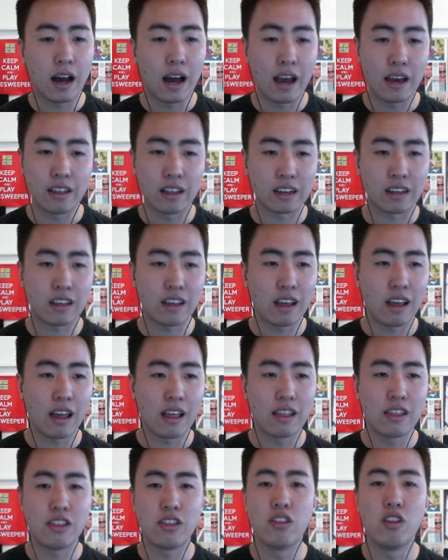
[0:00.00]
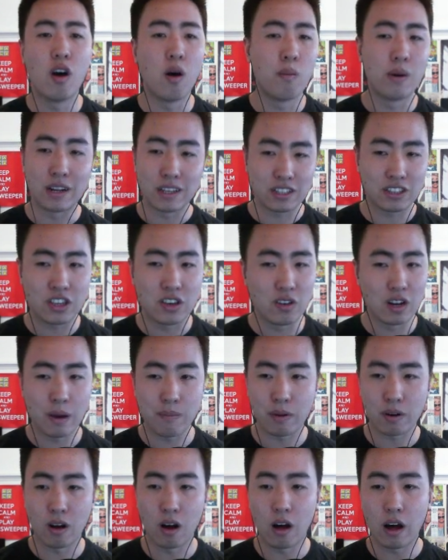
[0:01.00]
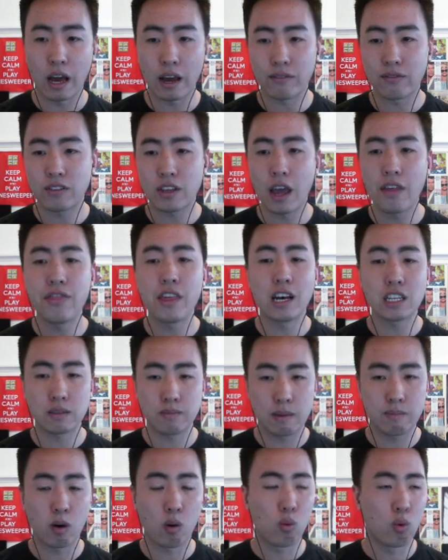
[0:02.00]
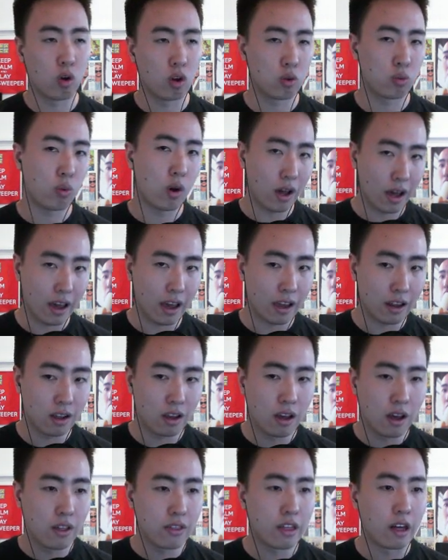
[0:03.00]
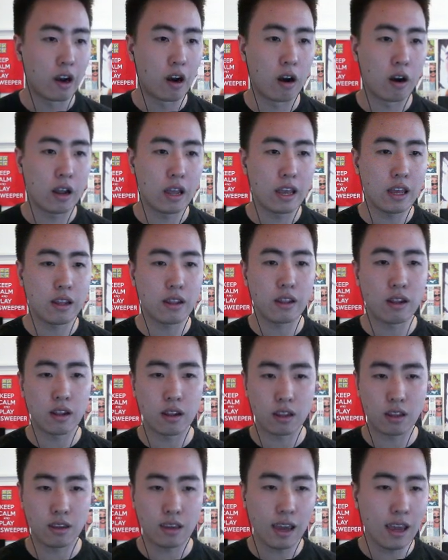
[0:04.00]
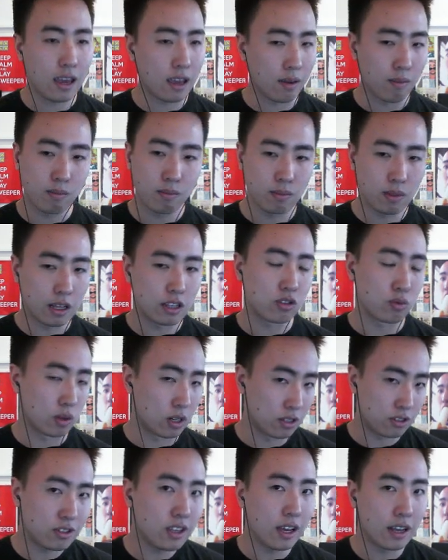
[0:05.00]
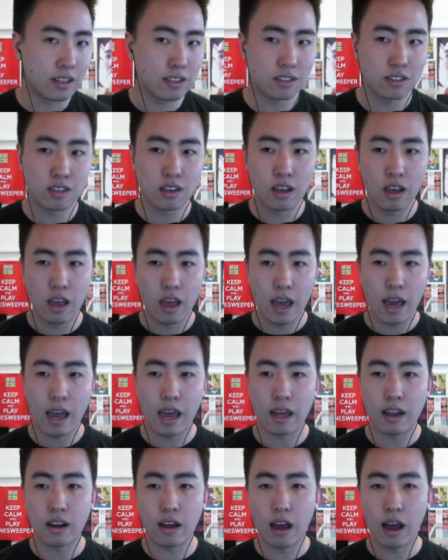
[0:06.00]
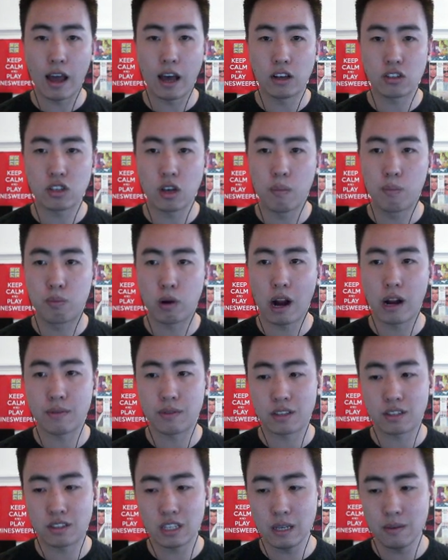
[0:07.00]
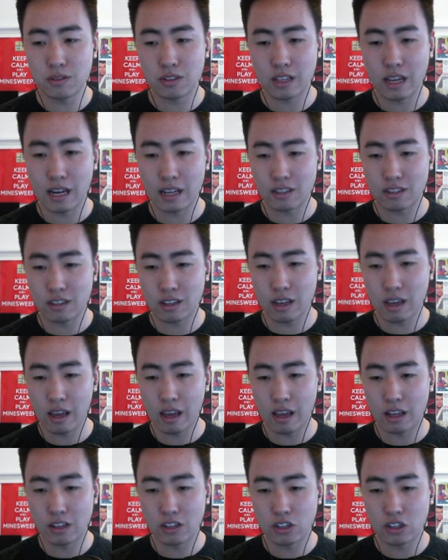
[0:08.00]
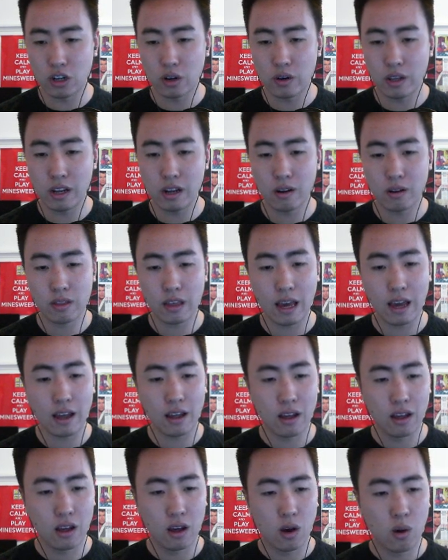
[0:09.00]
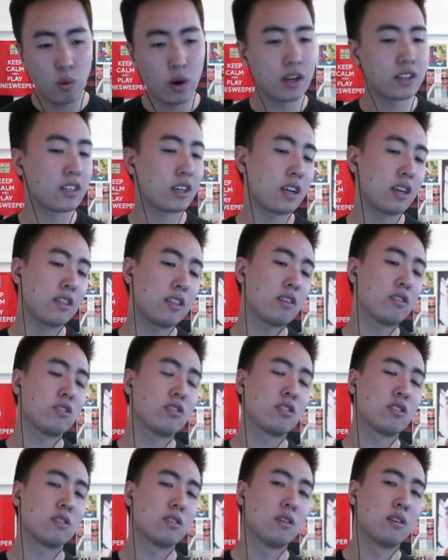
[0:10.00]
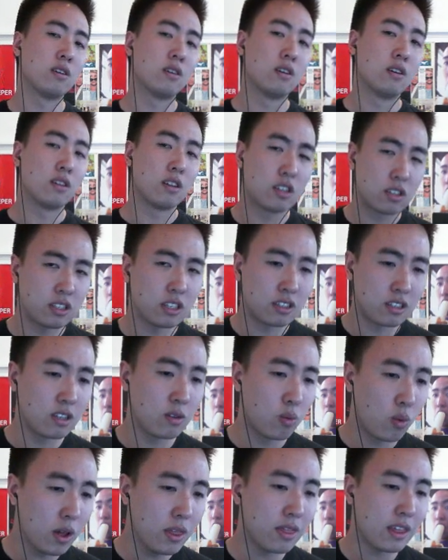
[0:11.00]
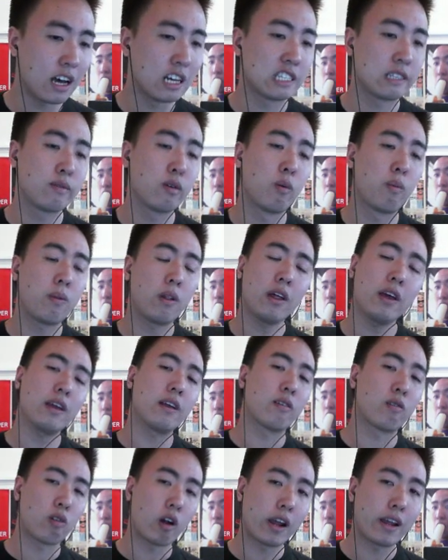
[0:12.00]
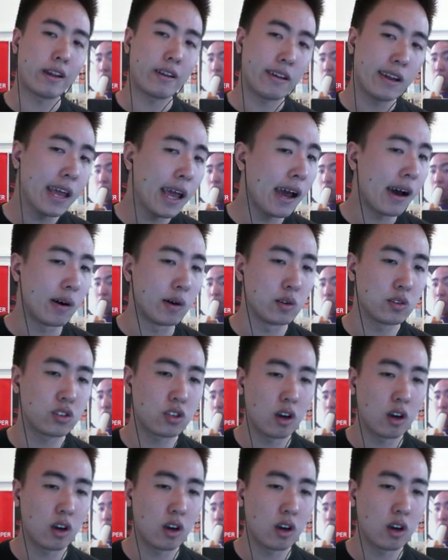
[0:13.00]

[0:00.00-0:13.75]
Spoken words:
like, nobody's queued up at all. I have 10,000 people worldwide that are in game. That's what it says. And I also brought up the Steam stats and showed here that, wait a second, there's 61,000 people playing right now. So